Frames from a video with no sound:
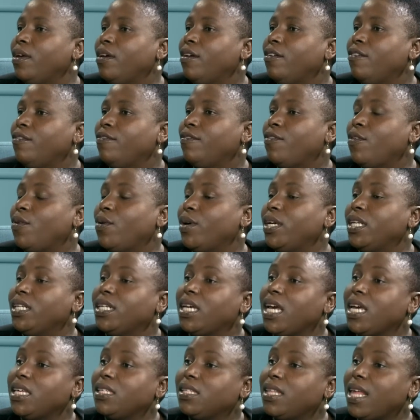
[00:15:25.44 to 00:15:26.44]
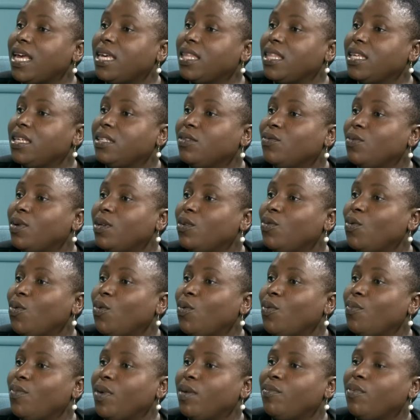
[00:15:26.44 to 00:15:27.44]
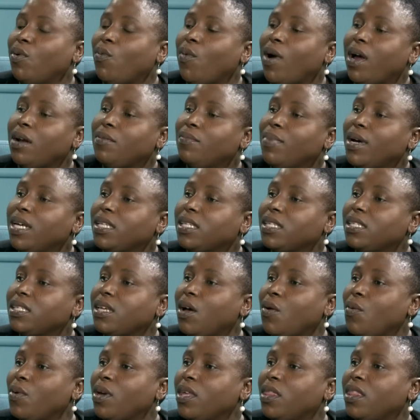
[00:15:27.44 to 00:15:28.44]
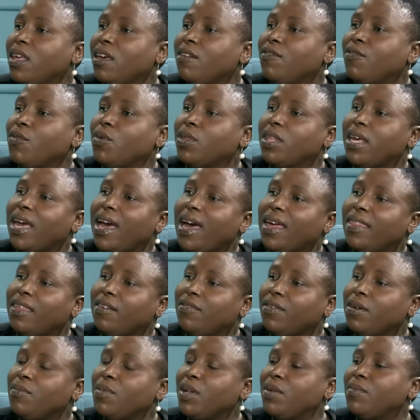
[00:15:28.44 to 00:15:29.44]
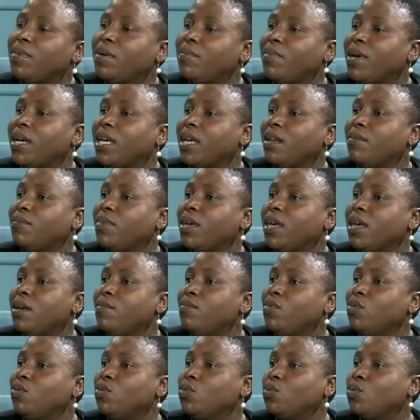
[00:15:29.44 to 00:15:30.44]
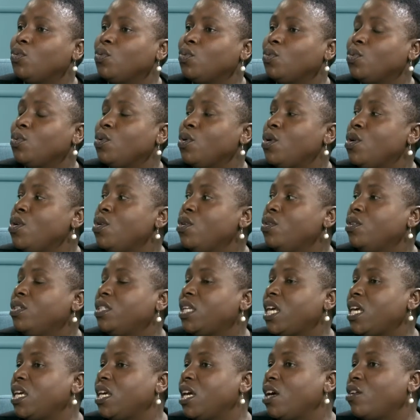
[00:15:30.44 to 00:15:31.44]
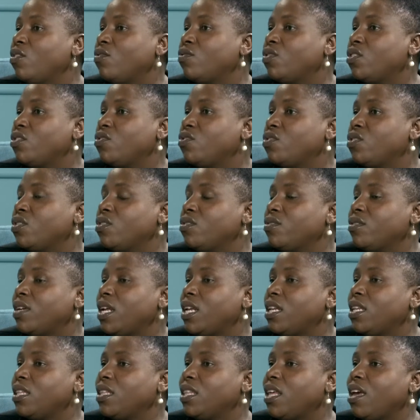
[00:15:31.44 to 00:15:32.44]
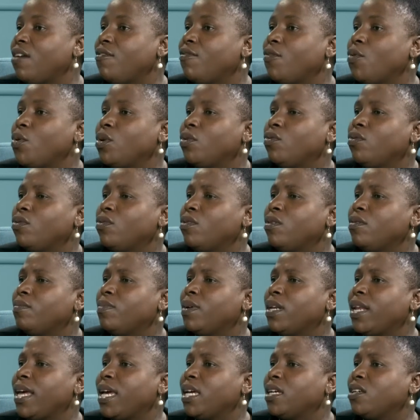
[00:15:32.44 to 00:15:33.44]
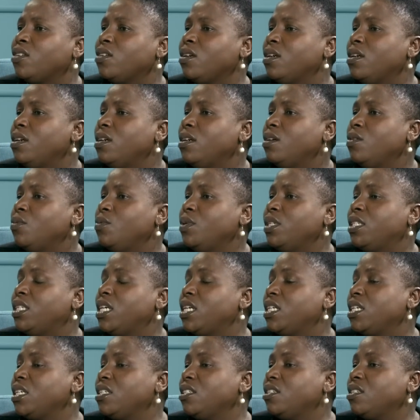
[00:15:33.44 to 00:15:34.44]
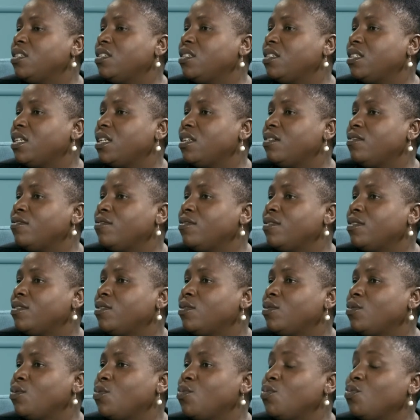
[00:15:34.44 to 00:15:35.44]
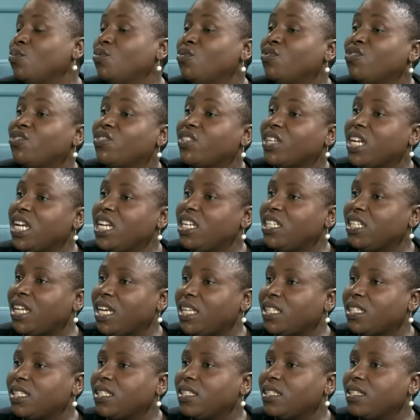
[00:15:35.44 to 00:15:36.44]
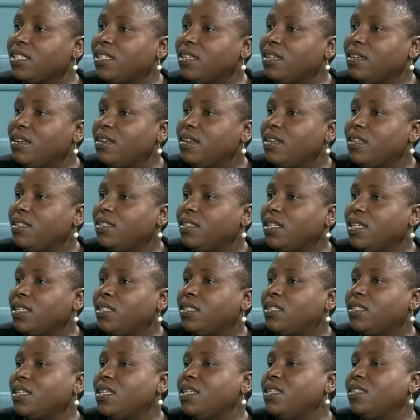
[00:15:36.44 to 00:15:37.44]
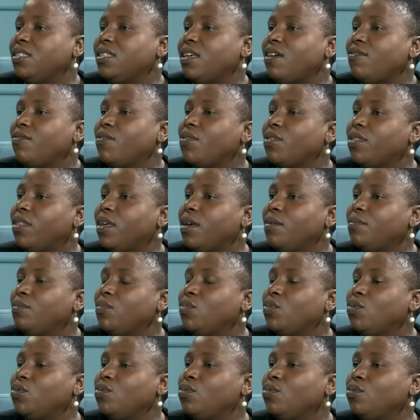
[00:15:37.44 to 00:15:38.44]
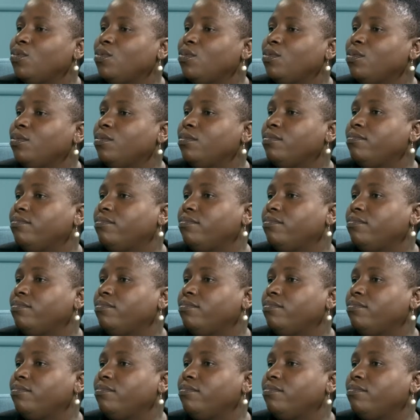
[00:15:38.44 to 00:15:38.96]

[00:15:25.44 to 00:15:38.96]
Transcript: For in case like this, when maybe one passes away, therefore the other family member can be able to take care of these children. Therefore, it will not be like we're taking children to strangers. It's easier for them to